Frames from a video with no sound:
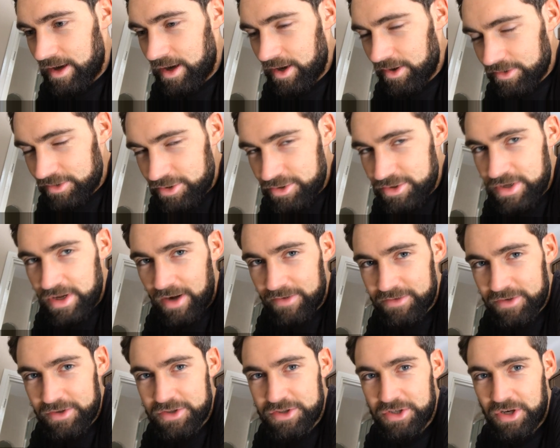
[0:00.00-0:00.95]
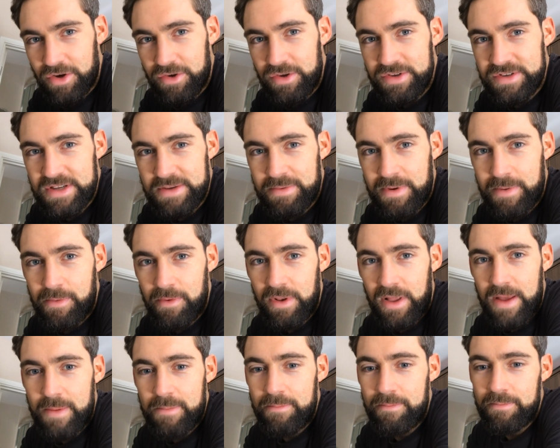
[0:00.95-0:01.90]
uh, usually after a show you see people
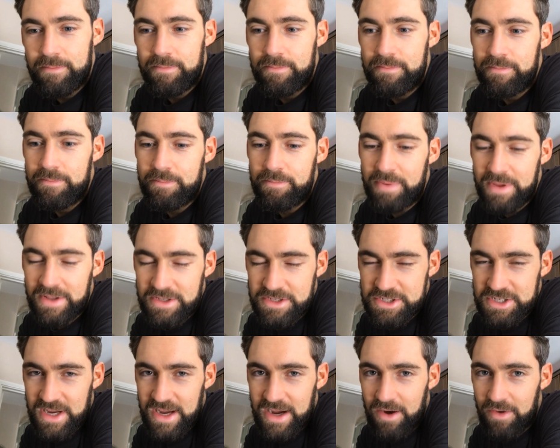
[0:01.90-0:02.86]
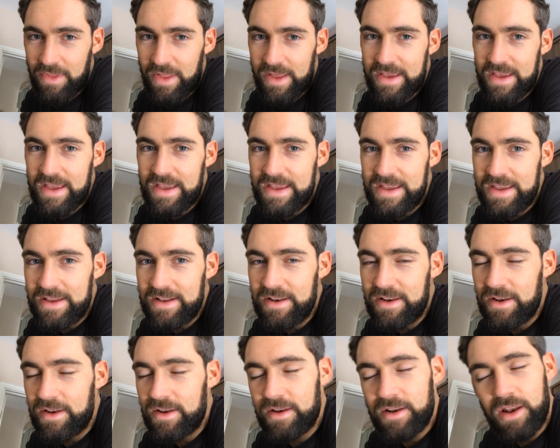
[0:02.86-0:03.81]
they binge out, they eat
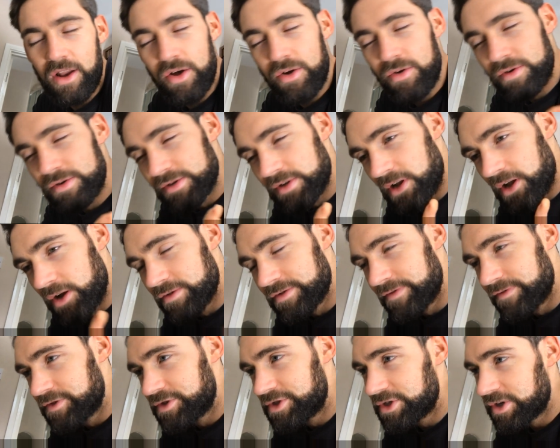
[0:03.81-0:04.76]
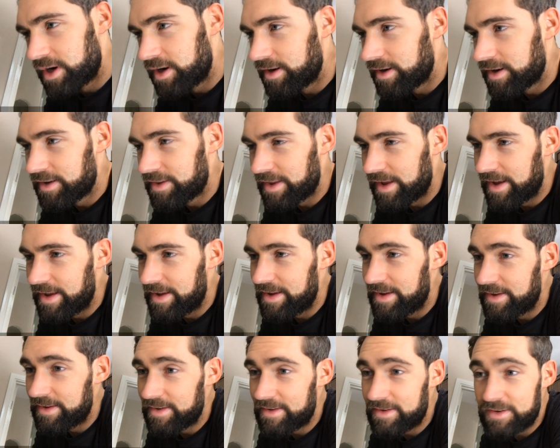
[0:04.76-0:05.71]
loads and loads of junk,
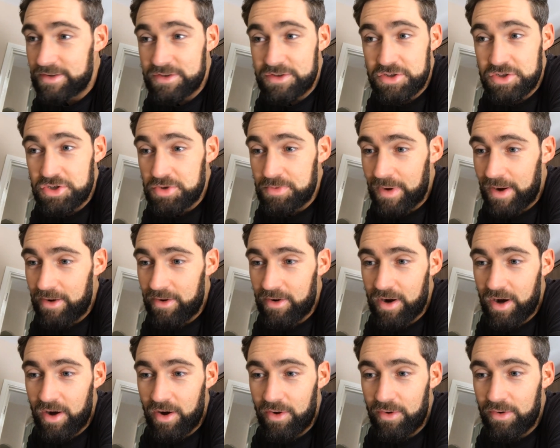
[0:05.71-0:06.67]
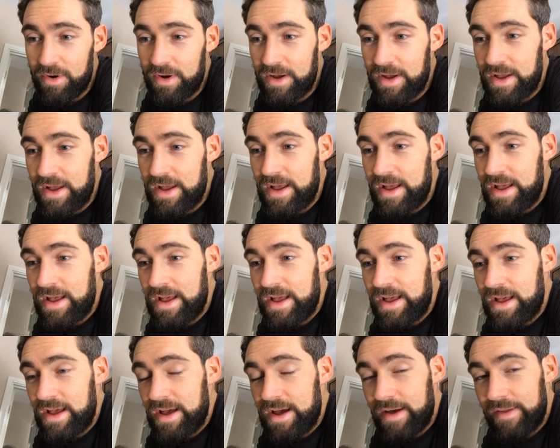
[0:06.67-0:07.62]
they consume alcohol,
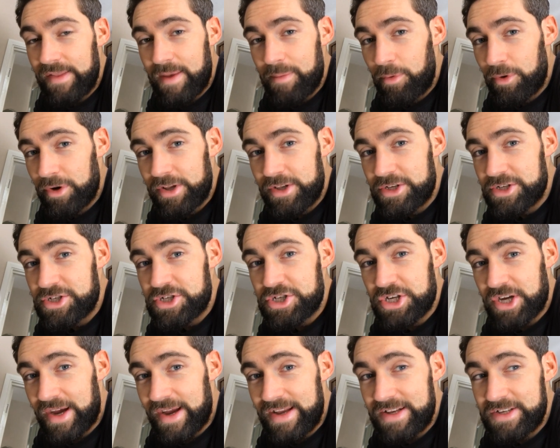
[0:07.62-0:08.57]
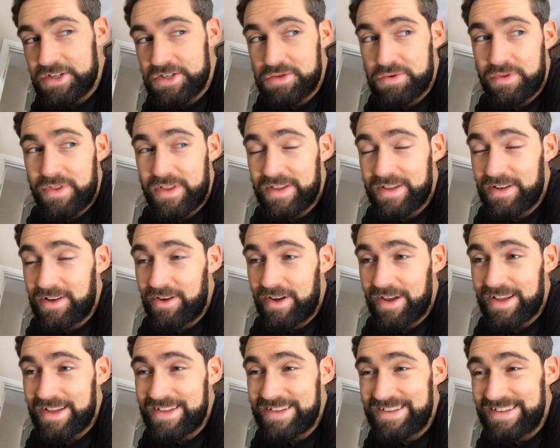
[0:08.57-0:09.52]
and their body just changes within
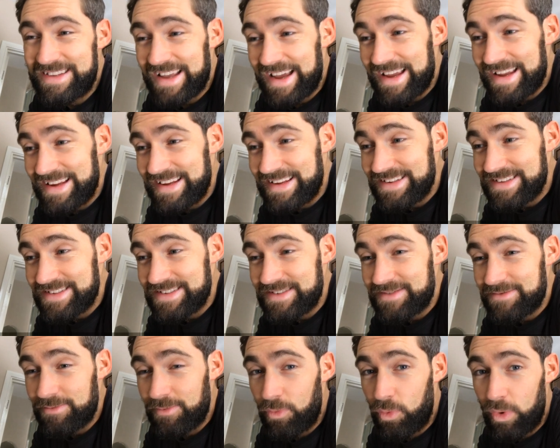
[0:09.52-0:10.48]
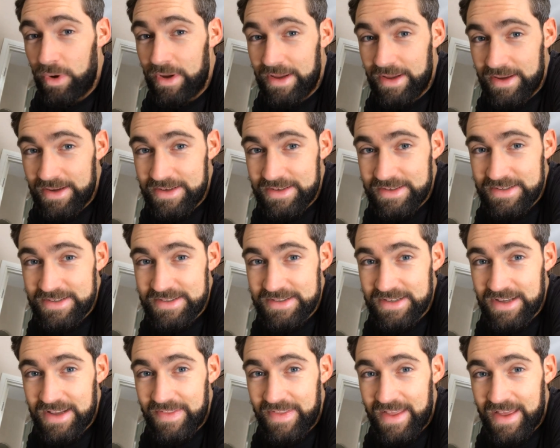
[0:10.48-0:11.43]
like days,
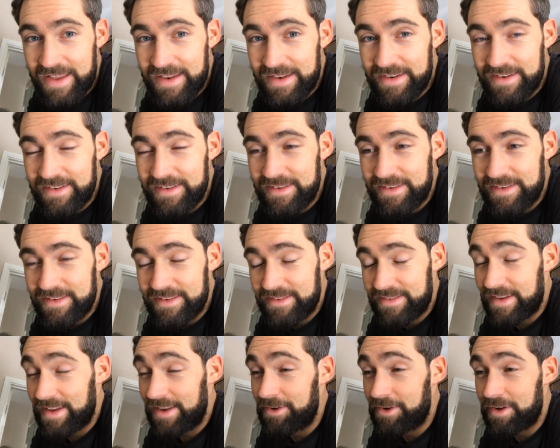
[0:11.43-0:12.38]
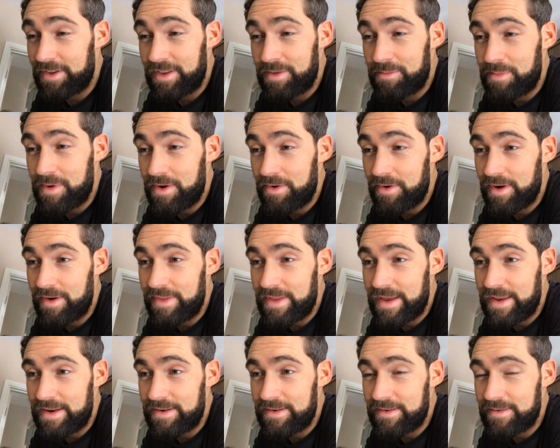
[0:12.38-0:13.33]
weeks, and then they look in the mirror
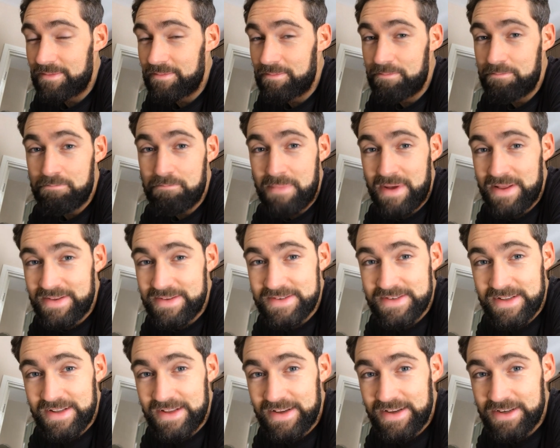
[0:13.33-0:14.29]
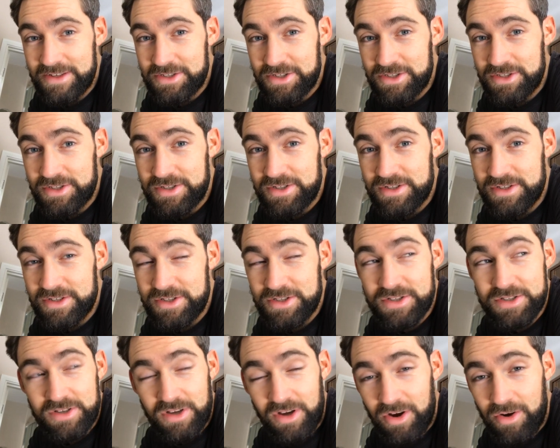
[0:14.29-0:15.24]
and then mentally it's just
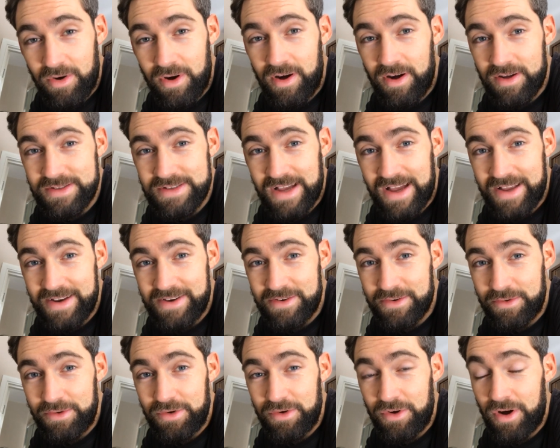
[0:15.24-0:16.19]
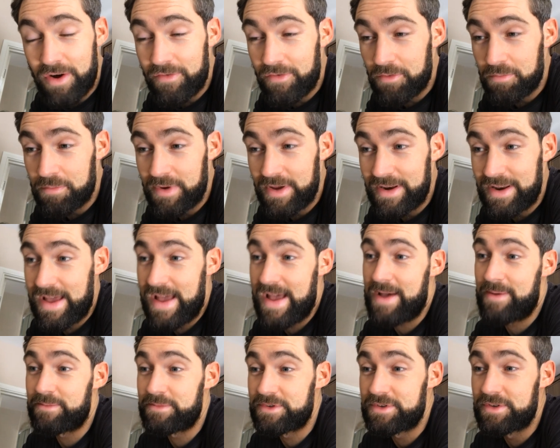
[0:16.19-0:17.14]
so hard to handle. You go from being
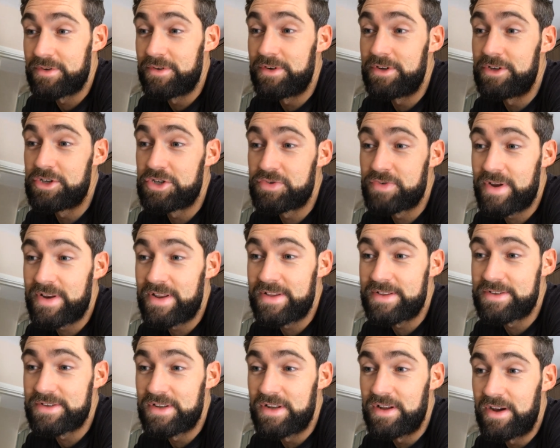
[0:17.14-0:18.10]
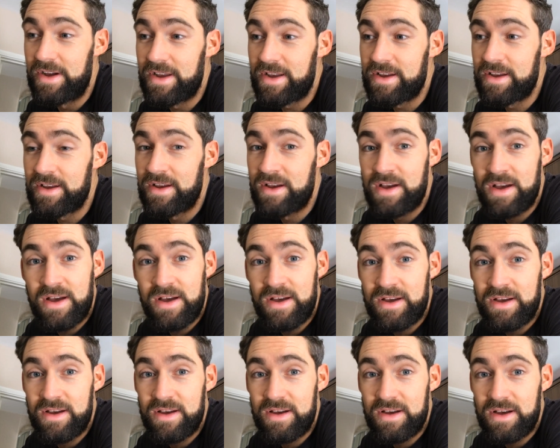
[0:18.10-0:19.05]
absolutely shredded to like,
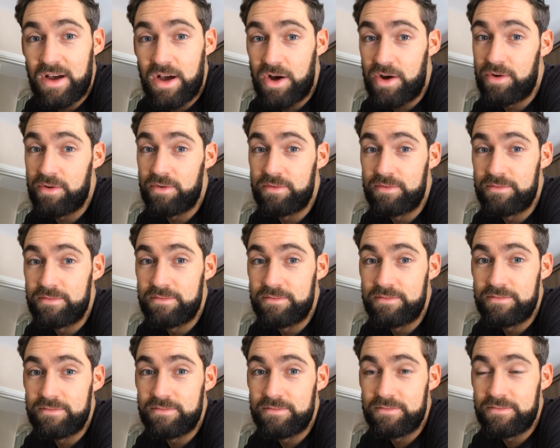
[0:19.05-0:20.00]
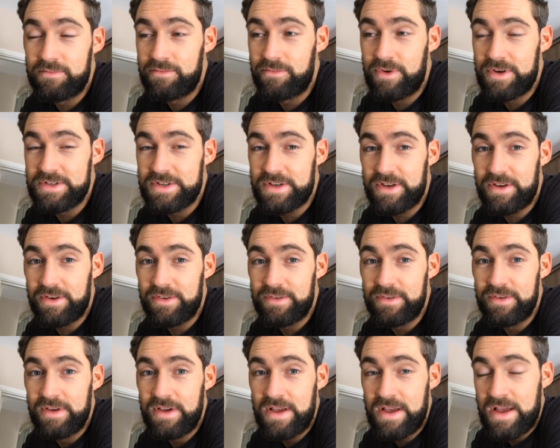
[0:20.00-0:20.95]
oh, where's it
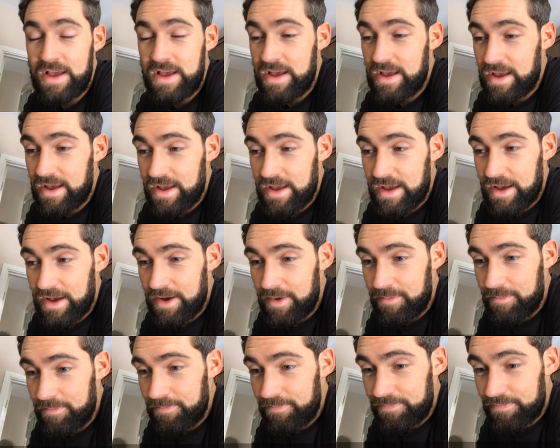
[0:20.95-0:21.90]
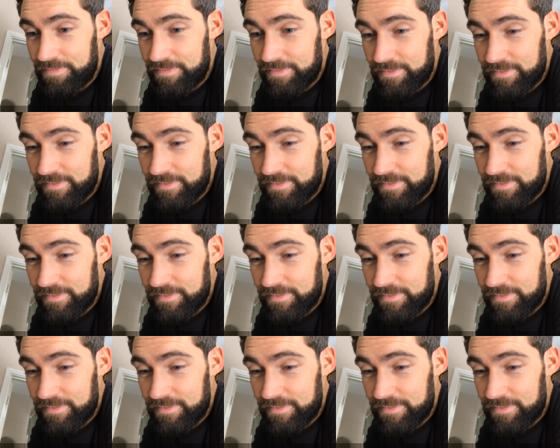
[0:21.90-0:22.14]
gone? Um,